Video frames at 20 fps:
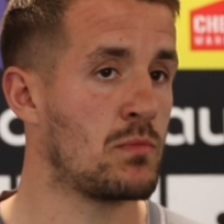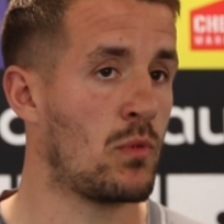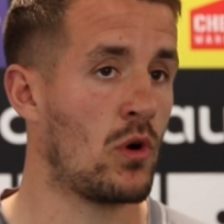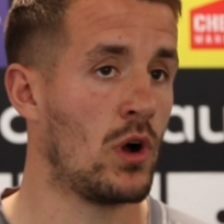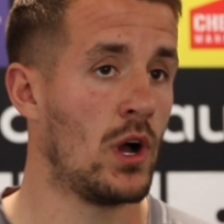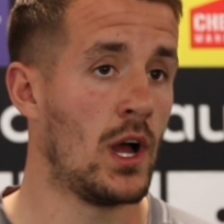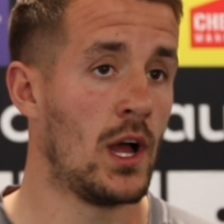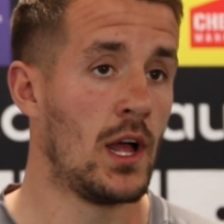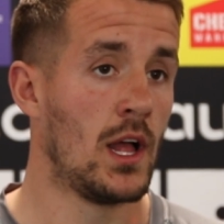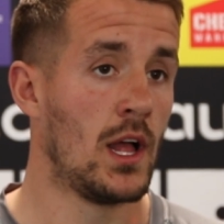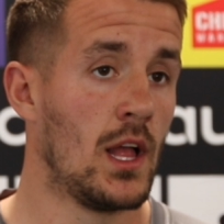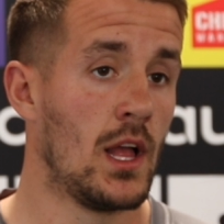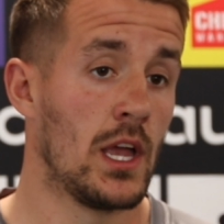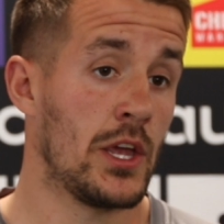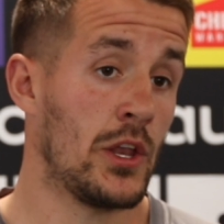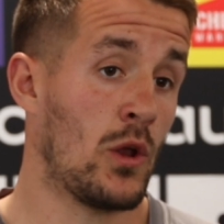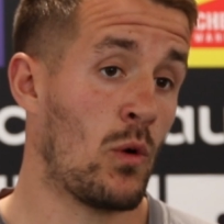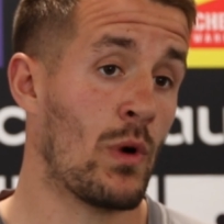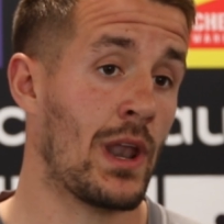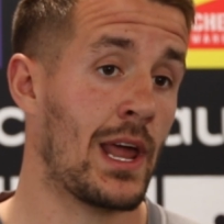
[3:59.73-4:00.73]
But
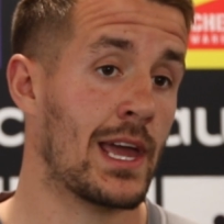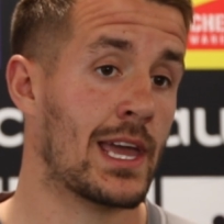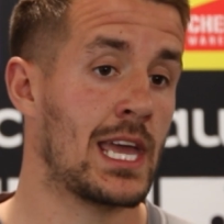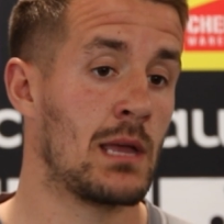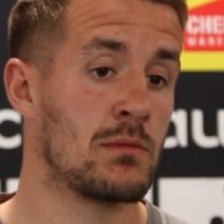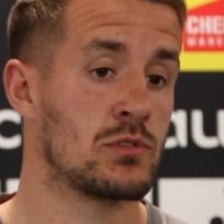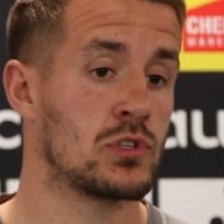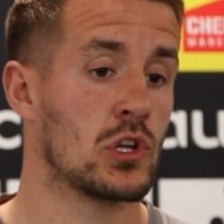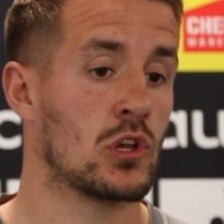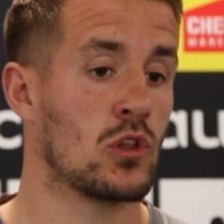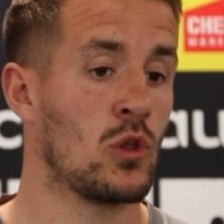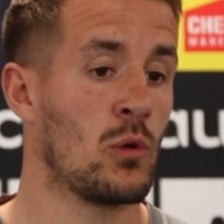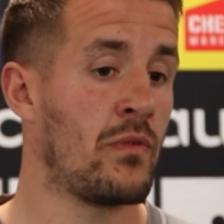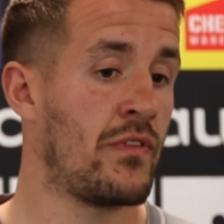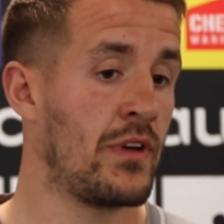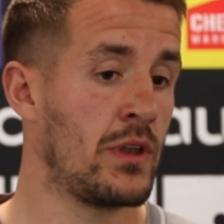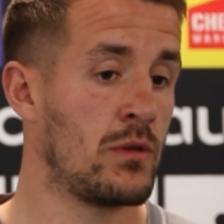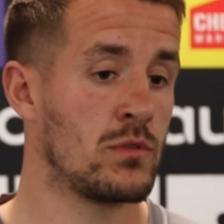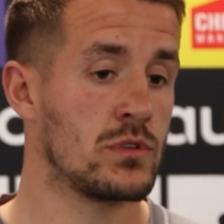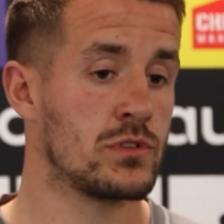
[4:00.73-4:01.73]
you know, when I came to the club,
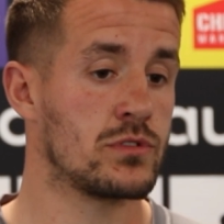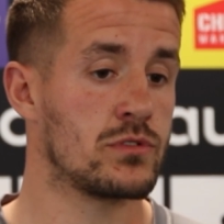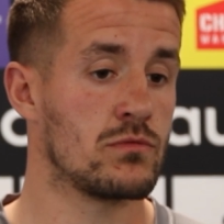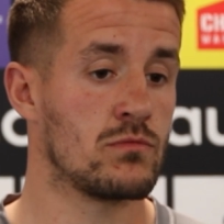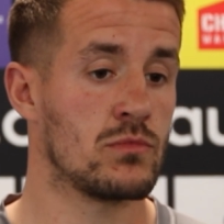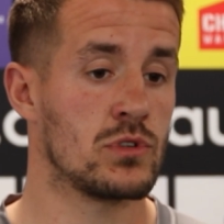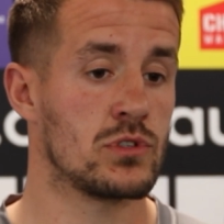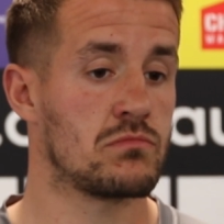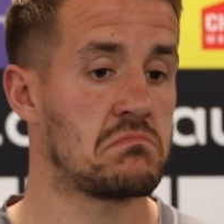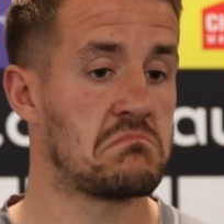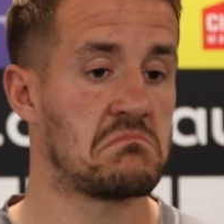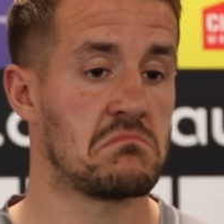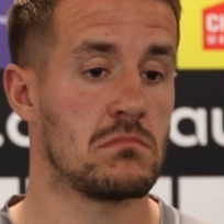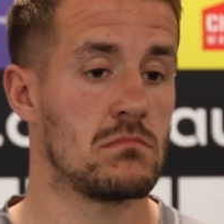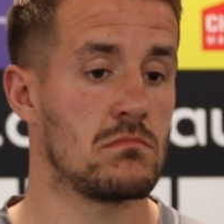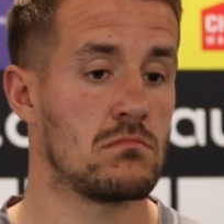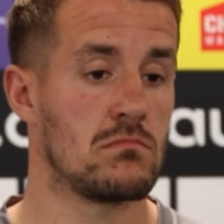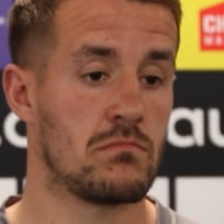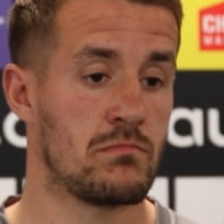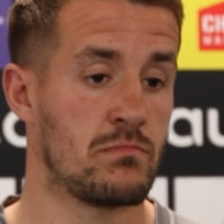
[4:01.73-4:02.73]
Finn was
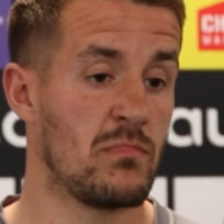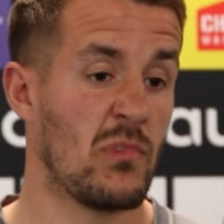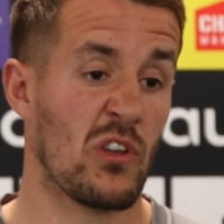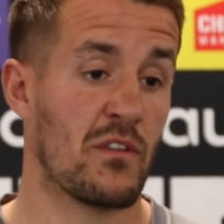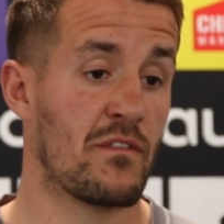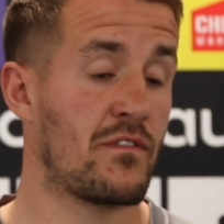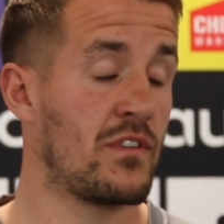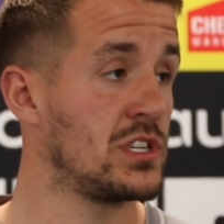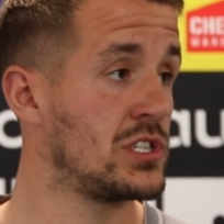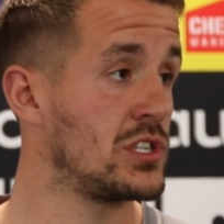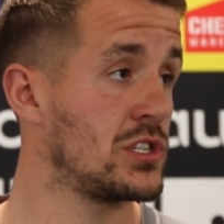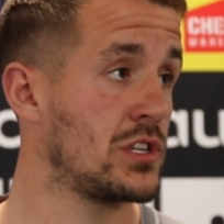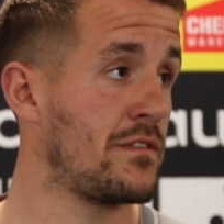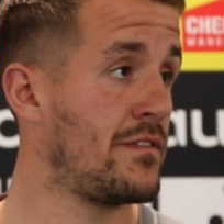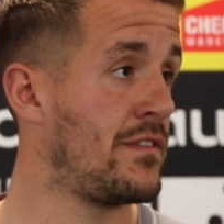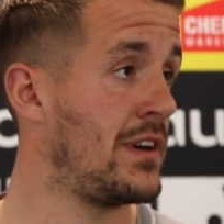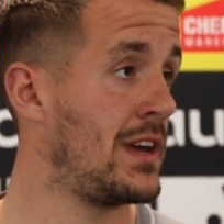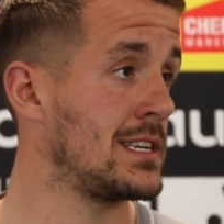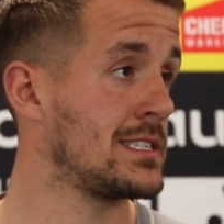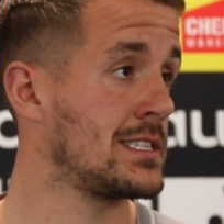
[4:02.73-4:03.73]
on the fringes of
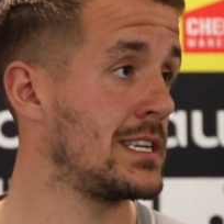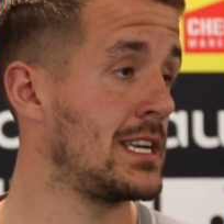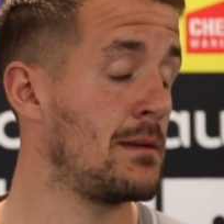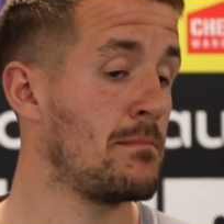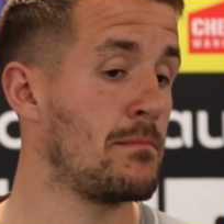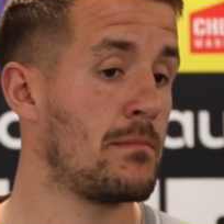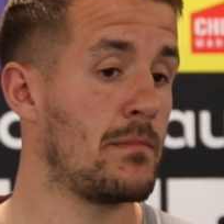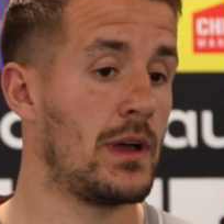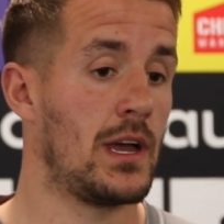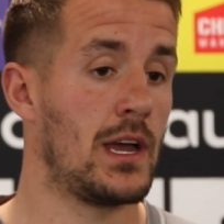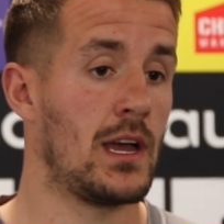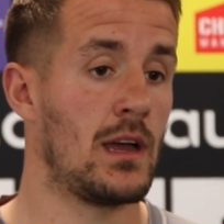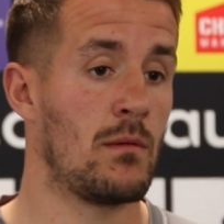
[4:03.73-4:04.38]
the first team.